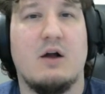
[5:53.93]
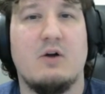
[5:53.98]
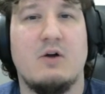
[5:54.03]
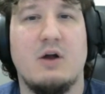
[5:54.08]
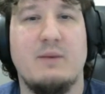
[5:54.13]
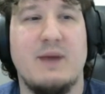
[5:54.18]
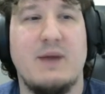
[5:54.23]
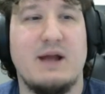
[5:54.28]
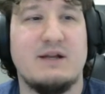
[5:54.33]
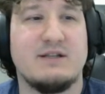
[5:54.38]

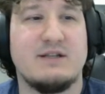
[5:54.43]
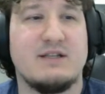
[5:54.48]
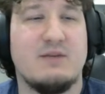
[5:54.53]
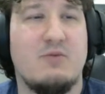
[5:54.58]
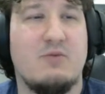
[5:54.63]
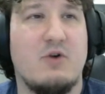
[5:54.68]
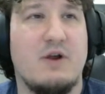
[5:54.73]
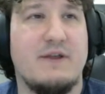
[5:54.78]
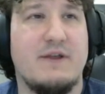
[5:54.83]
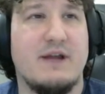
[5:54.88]
Going back to some
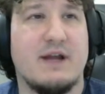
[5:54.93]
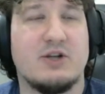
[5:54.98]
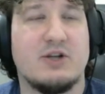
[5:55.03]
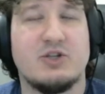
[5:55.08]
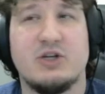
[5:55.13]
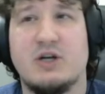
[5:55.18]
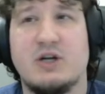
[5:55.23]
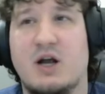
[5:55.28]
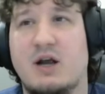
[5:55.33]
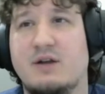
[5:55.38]
more of the
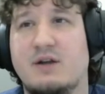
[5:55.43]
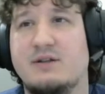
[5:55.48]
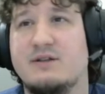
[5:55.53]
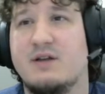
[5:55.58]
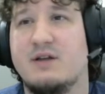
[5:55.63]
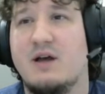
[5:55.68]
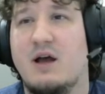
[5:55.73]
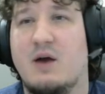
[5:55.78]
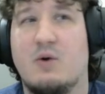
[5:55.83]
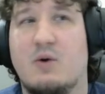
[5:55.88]
extra cards,
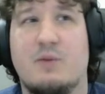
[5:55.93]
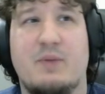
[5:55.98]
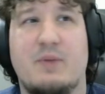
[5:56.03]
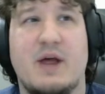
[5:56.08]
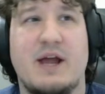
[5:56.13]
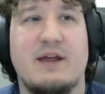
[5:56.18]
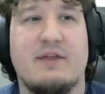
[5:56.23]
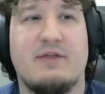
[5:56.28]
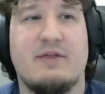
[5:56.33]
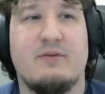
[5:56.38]
we're
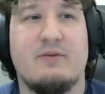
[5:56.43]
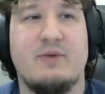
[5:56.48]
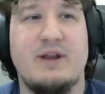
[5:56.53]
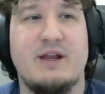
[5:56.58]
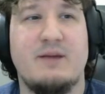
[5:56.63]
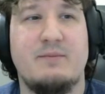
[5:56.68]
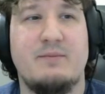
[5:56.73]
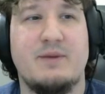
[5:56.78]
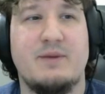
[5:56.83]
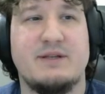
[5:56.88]
playing 3
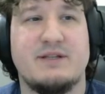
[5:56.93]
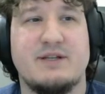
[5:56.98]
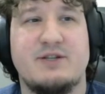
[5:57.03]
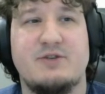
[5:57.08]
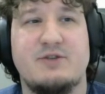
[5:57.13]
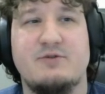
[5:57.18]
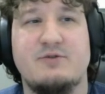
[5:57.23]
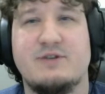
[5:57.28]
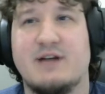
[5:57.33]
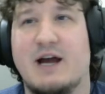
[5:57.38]
Nimbus and
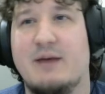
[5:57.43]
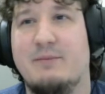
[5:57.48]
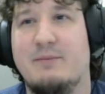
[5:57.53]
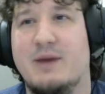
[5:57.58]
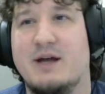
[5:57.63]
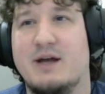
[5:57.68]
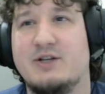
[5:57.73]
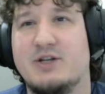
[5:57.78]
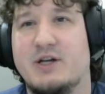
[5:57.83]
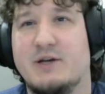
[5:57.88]
2 Time
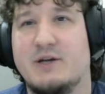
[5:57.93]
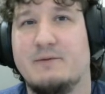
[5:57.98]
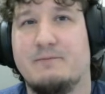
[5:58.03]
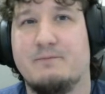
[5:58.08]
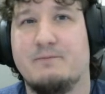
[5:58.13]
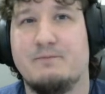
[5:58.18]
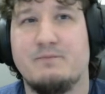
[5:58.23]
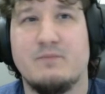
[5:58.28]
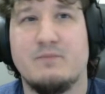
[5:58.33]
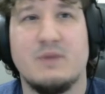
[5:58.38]
Magic.
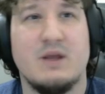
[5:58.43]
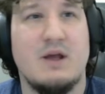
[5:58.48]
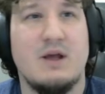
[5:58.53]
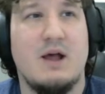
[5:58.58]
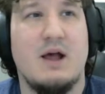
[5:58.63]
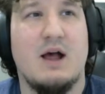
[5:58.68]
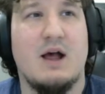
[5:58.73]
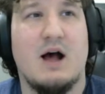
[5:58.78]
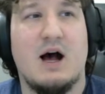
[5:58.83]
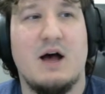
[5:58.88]

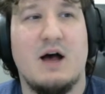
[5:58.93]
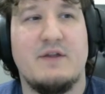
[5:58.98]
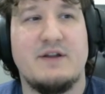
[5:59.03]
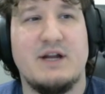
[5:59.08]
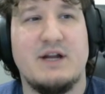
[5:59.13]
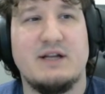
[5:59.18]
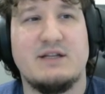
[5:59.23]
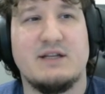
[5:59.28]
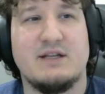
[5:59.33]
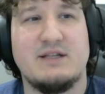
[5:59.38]
The
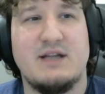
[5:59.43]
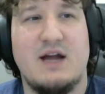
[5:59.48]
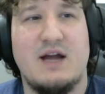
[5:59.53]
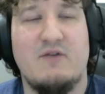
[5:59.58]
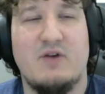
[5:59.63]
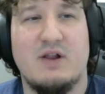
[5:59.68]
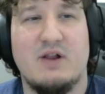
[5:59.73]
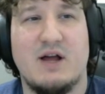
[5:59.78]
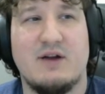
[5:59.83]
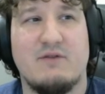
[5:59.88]
deck doesn't
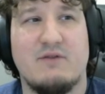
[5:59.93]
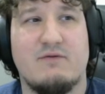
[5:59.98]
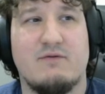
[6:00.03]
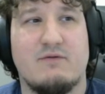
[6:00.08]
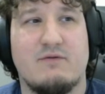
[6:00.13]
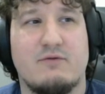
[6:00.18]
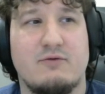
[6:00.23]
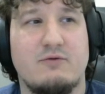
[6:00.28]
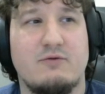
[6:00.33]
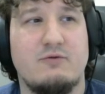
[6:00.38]
have a lot
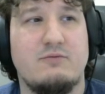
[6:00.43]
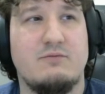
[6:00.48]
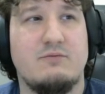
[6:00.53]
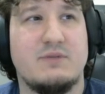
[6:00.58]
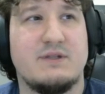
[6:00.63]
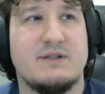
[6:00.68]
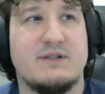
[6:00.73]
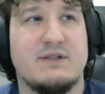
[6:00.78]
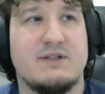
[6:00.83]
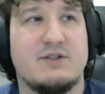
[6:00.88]
of room
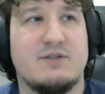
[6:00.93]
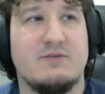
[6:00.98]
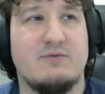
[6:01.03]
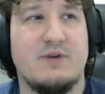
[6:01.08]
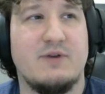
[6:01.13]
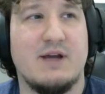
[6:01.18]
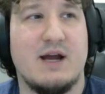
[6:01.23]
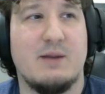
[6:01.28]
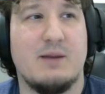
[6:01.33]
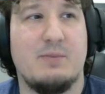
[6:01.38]
since
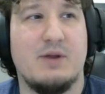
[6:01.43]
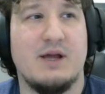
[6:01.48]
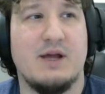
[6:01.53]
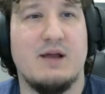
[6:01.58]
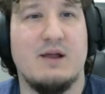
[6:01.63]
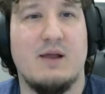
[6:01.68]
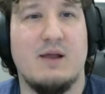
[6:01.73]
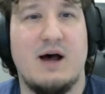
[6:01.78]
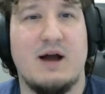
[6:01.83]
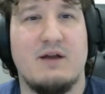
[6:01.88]
we got to play
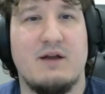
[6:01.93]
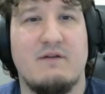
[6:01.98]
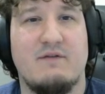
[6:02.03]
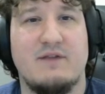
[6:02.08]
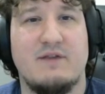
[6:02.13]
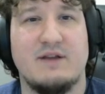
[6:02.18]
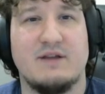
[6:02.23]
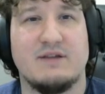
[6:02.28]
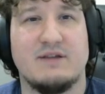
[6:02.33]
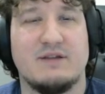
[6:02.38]
a lot of
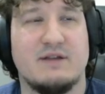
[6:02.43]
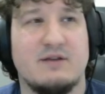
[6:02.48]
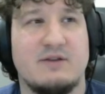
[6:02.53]
these